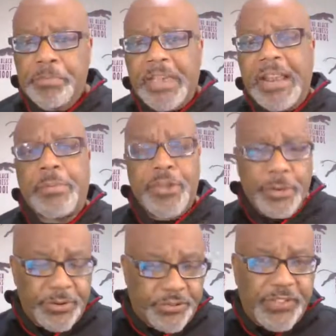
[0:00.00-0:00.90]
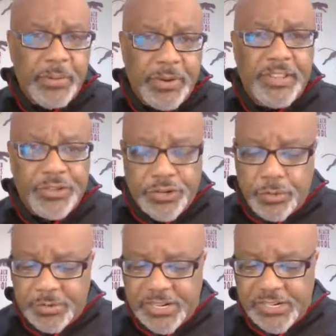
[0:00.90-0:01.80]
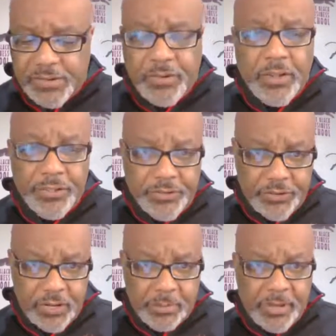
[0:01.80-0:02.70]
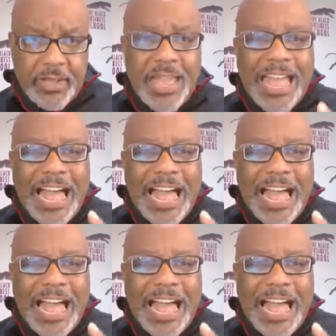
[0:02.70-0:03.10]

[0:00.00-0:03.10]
and I'm curious to see what his interpretation of all this is going to be.